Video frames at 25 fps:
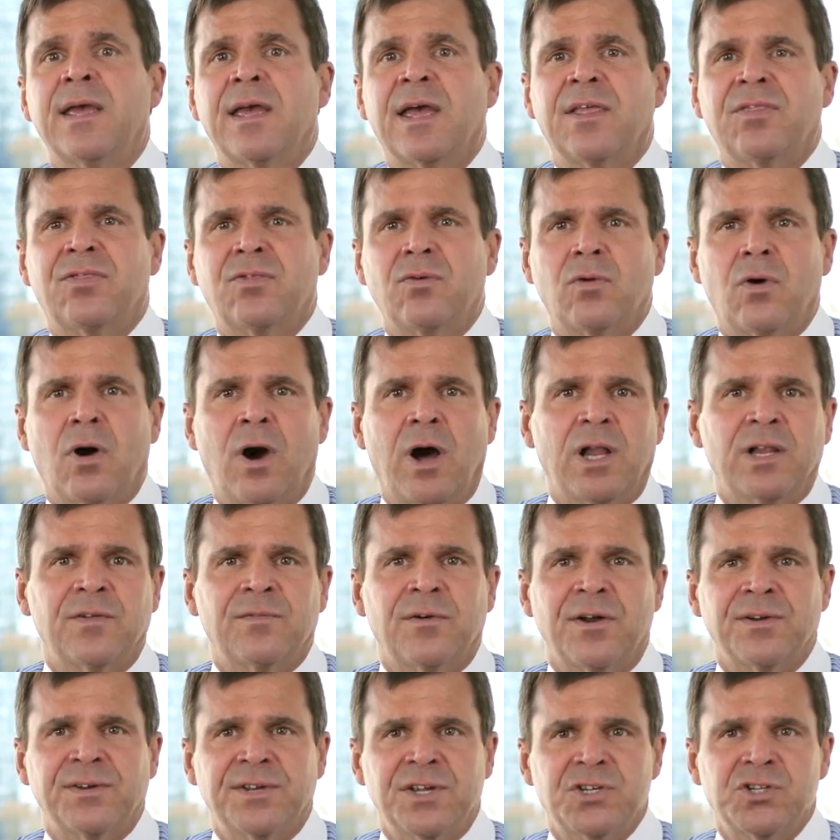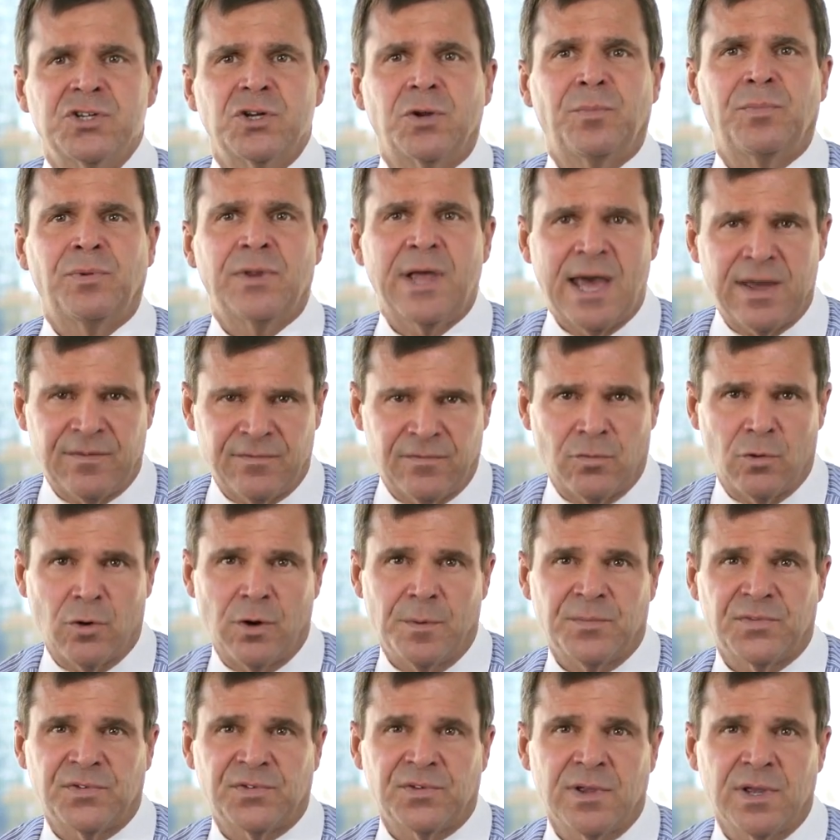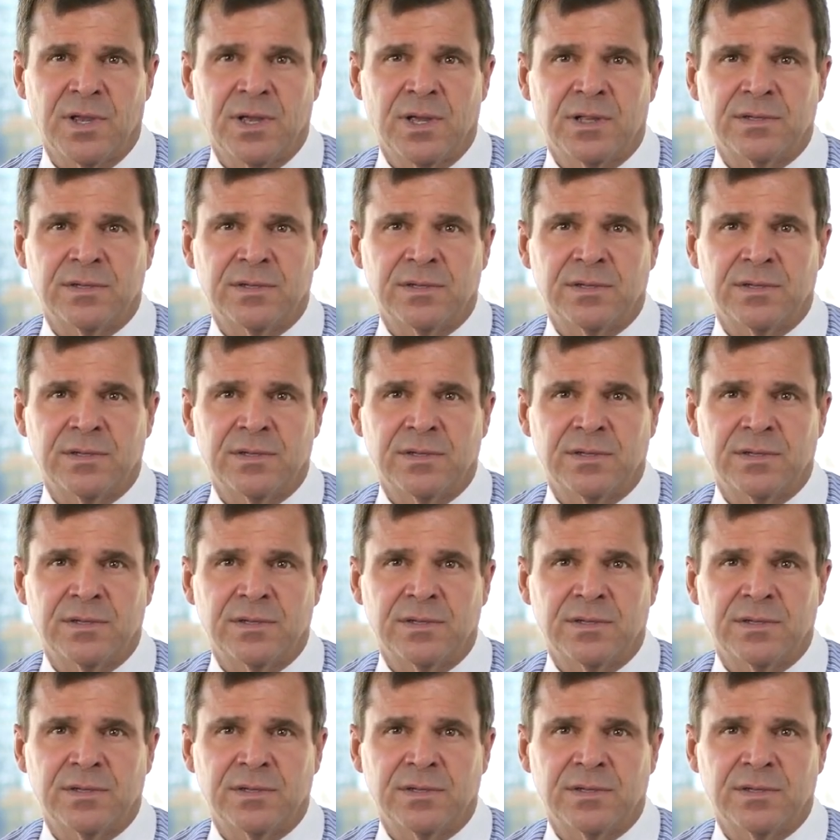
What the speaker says: and through all of our digital platforms